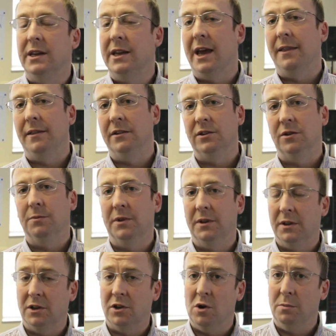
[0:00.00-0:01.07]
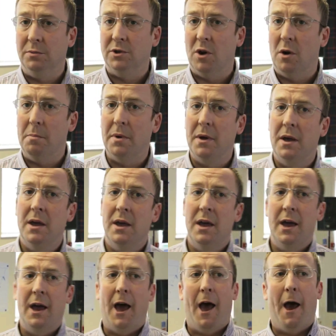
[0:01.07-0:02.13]
again there's something that comes up
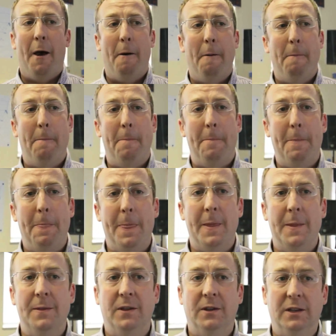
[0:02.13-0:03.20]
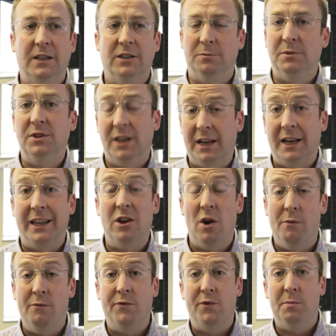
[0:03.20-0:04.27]
that isn't particularly
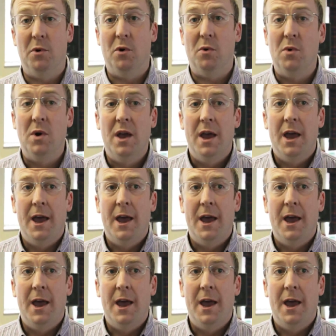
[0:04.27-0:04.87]
comfortable.